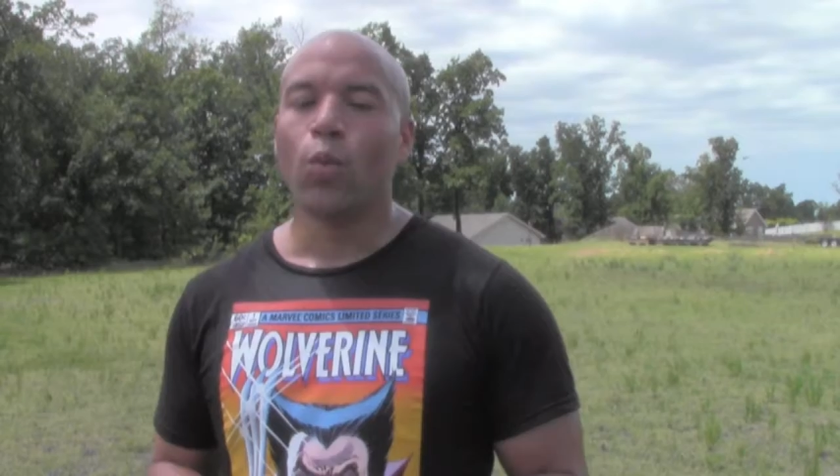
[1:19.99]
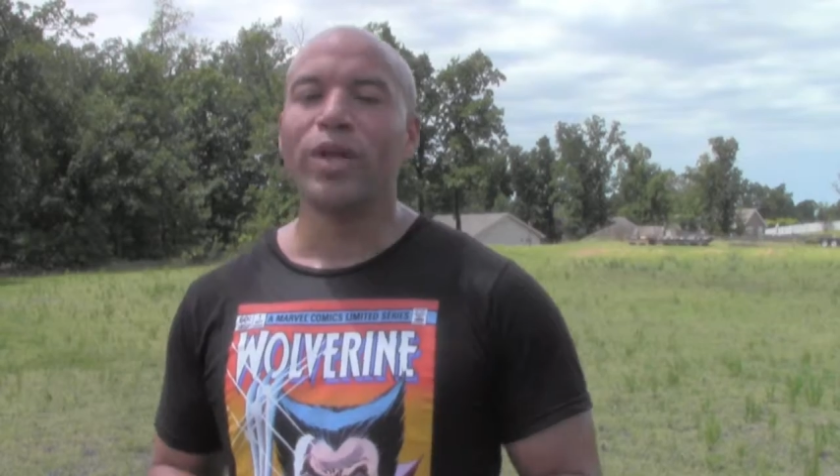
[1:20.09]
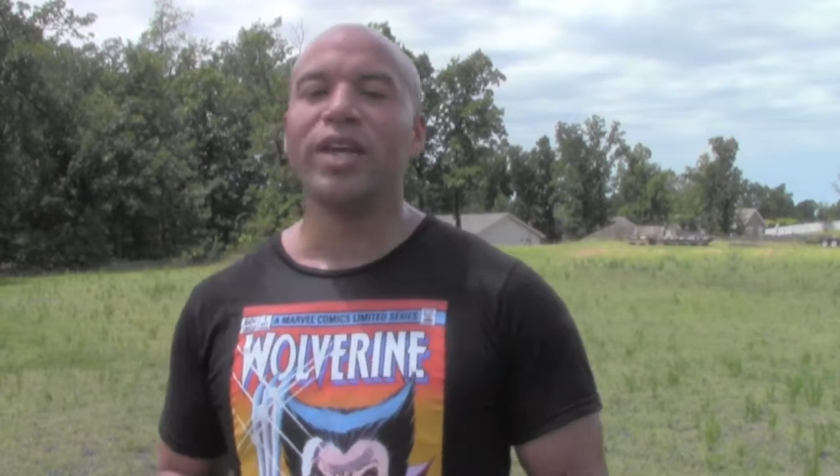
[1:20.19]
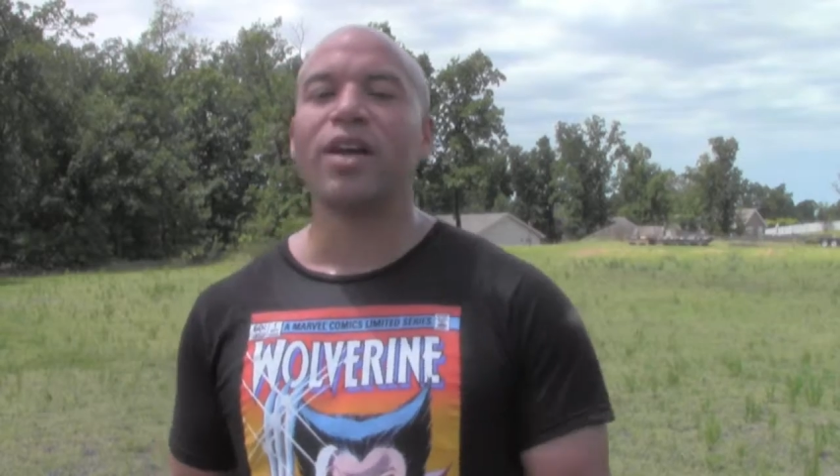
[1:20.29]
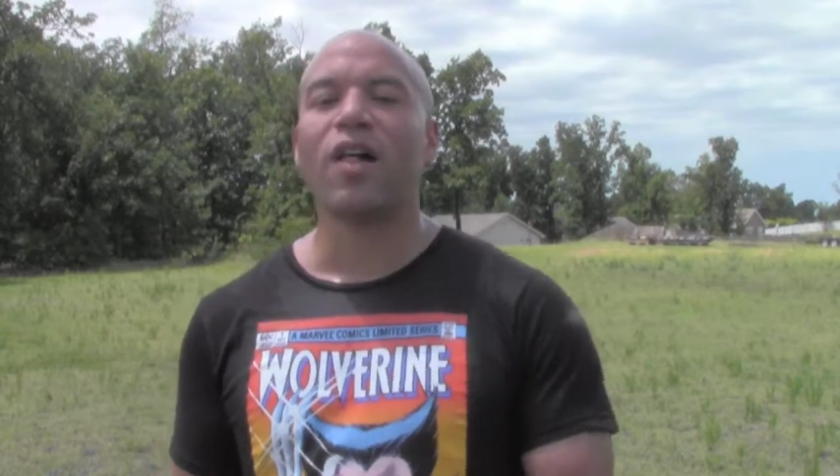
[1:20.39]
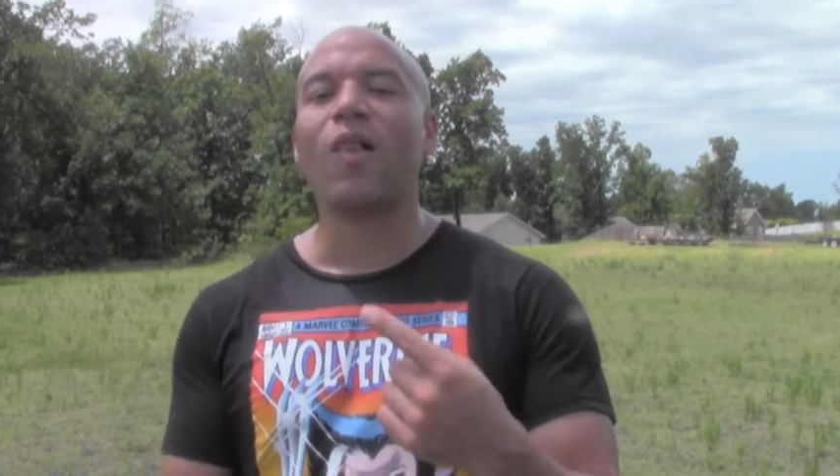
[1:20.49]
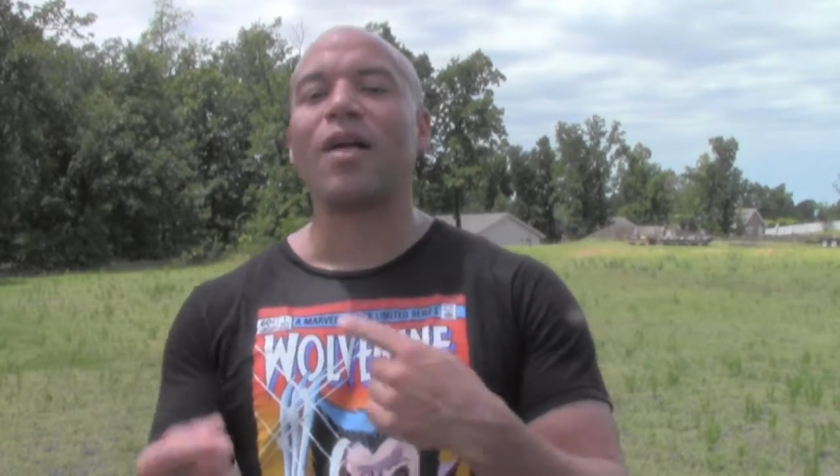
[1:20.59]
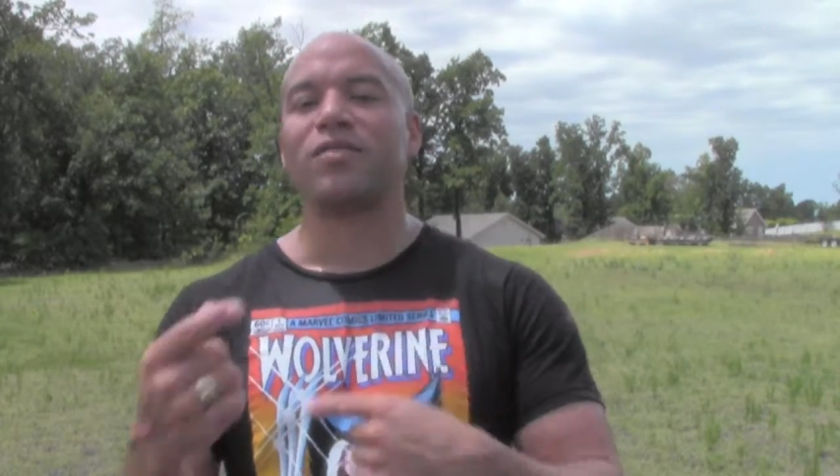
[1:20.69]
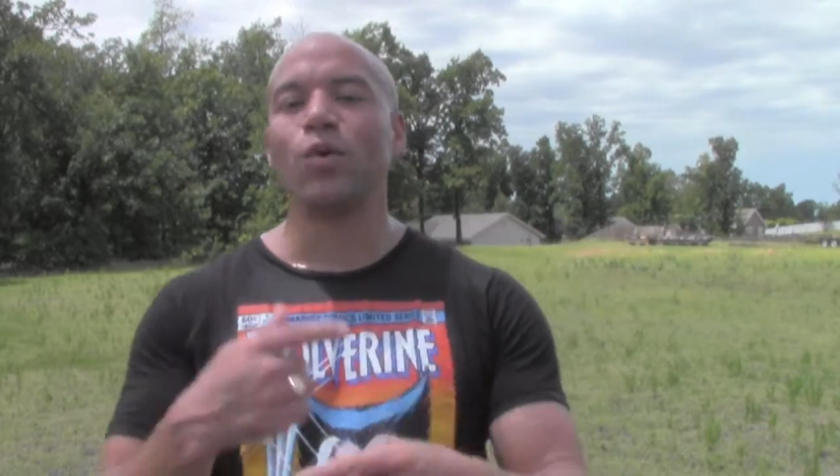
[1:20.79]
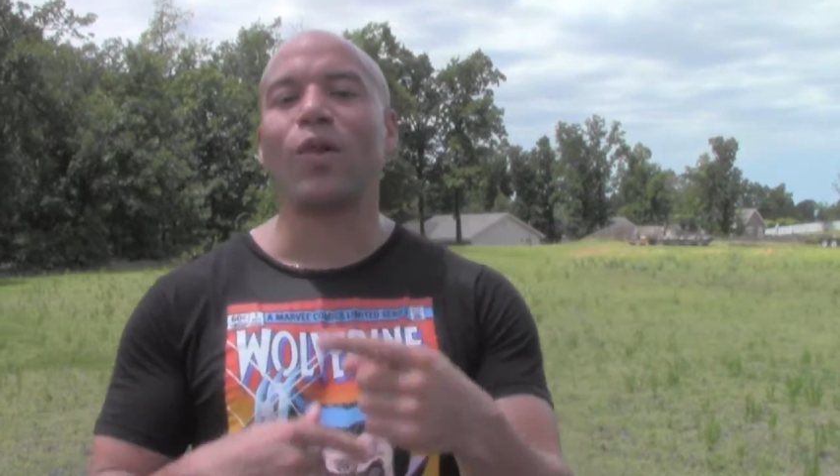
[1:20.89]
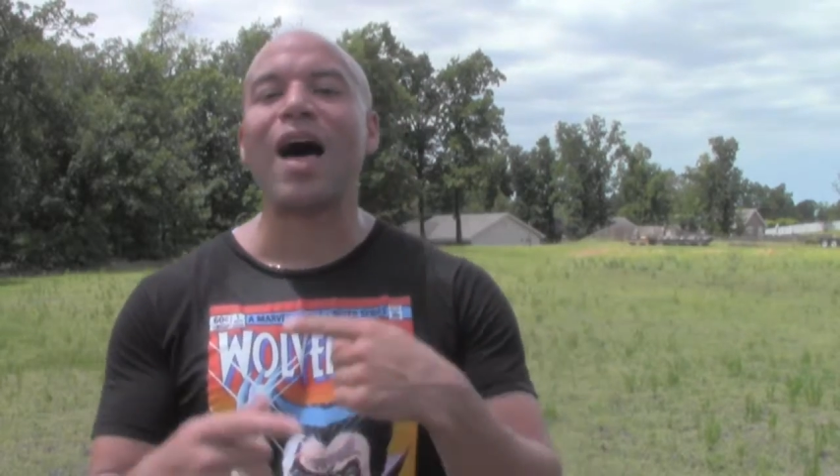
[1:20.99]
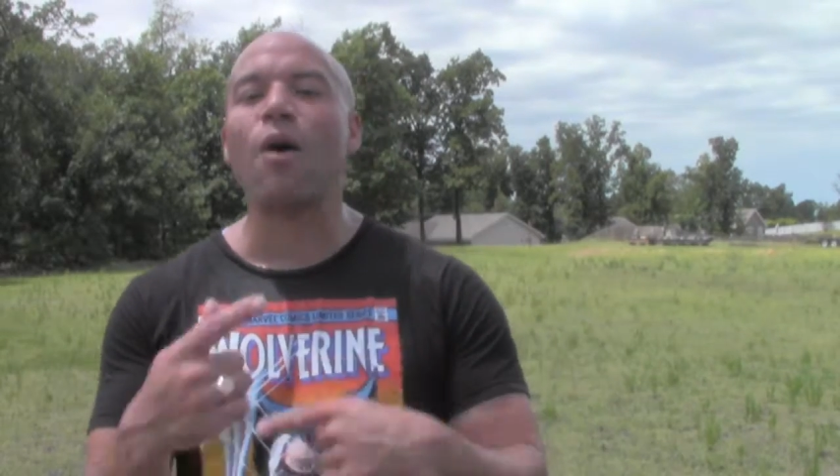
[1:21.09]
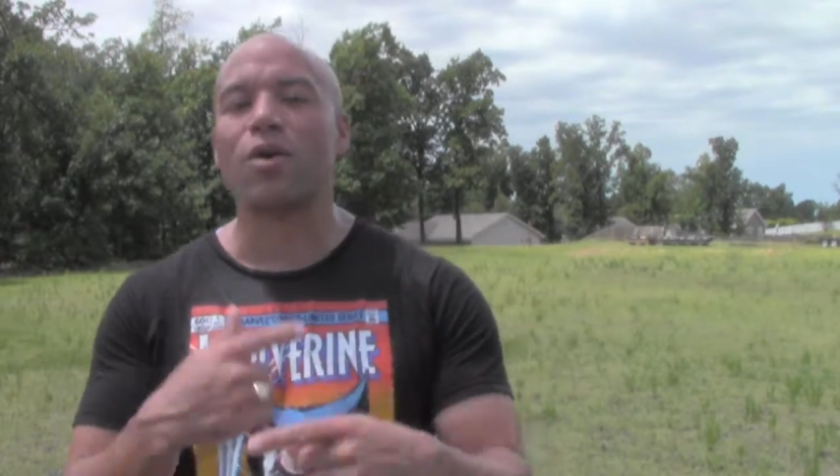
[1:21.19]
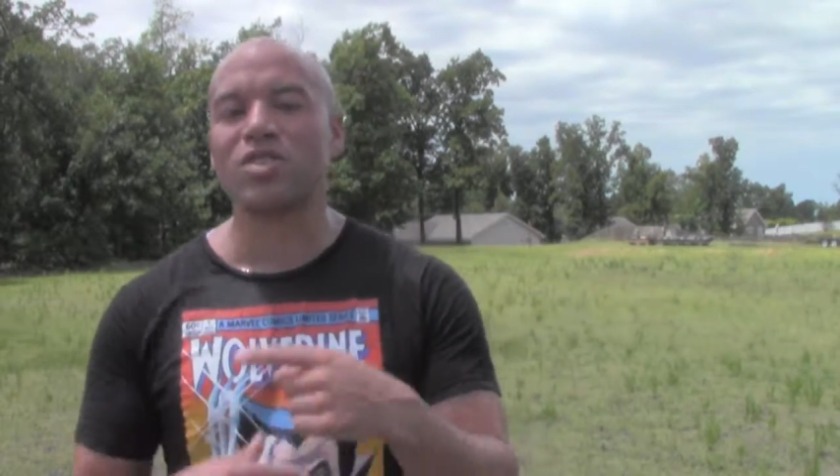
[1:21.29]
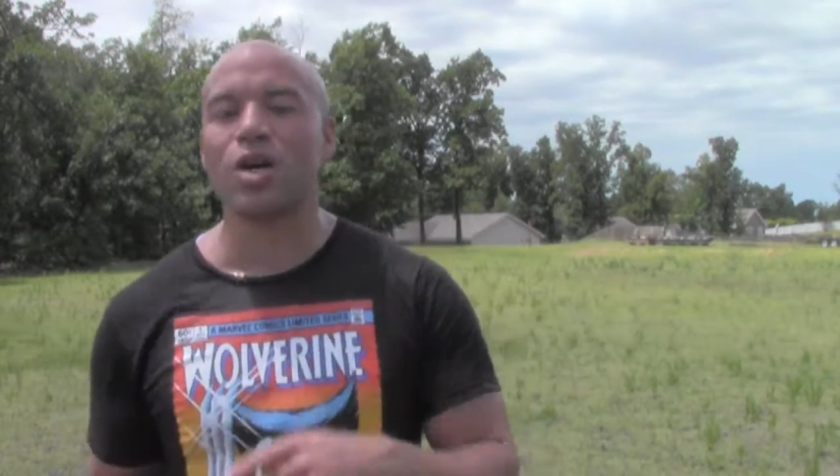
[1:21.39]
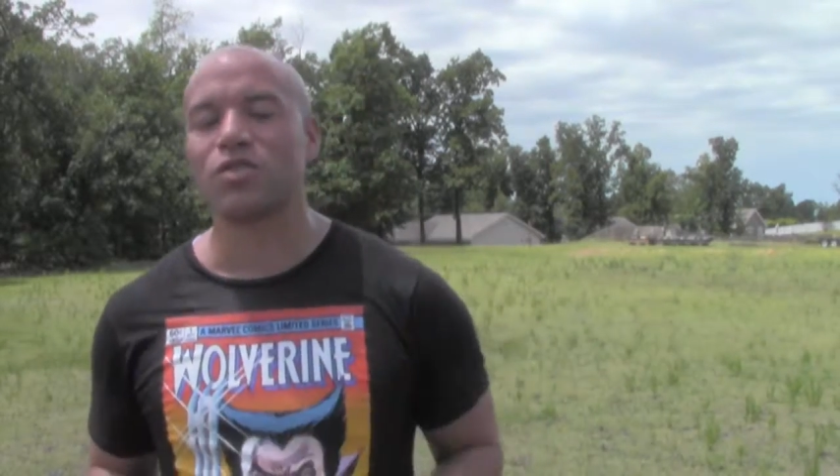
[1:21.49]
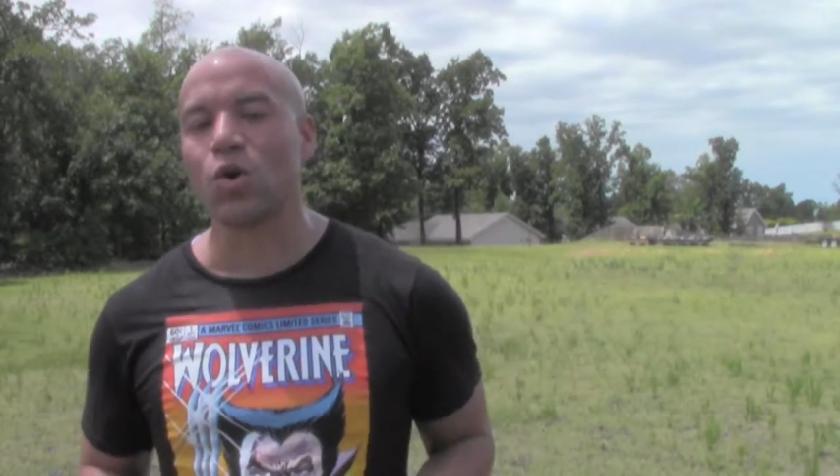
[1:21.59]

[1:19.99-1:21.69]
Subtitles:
We need to allow ourselves